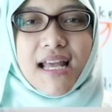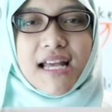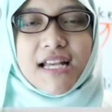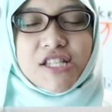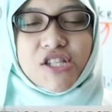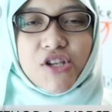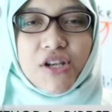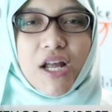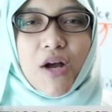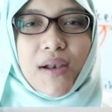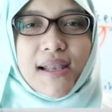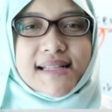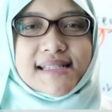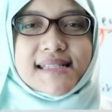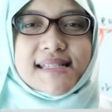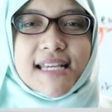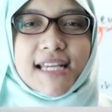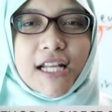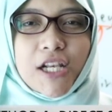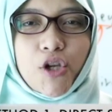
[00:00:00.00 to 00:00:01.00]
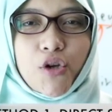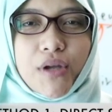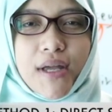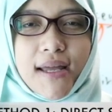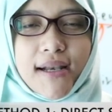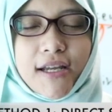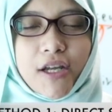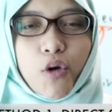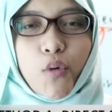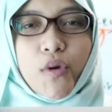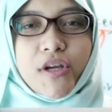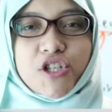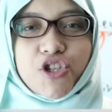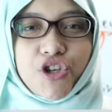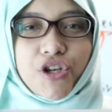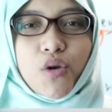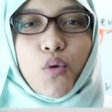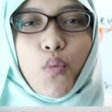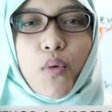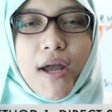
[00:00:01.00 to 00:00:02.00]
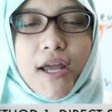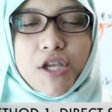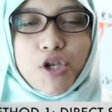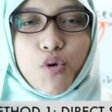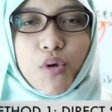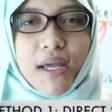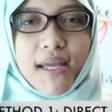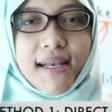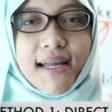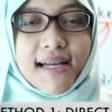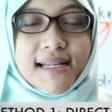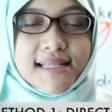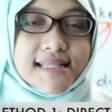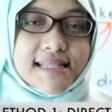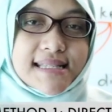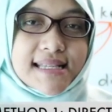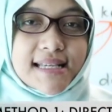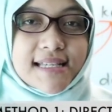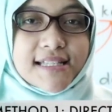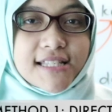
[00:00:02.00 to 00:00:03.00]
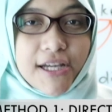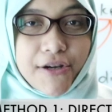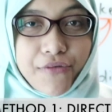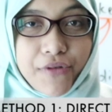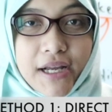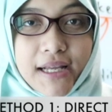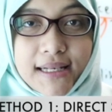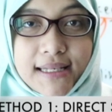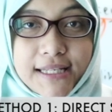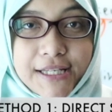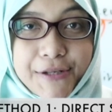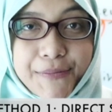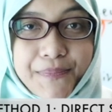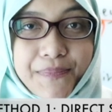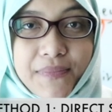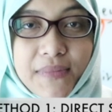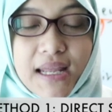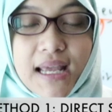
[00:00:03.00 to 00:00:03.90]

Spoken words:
So now let's take a look at a question where you can answer directly.